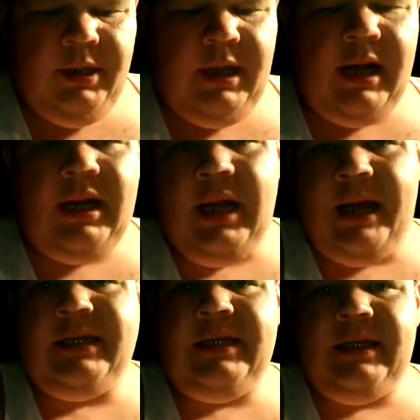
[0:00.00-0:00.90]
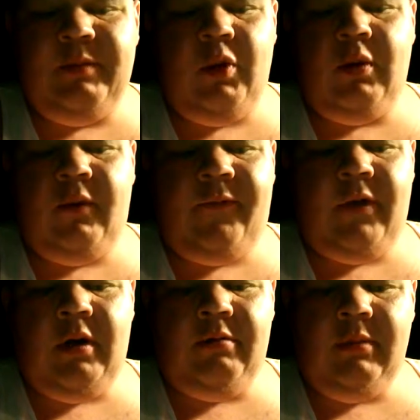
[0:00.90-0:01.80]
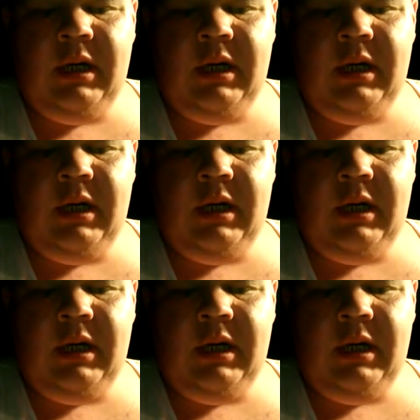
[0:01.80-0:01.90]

that I like to smoke from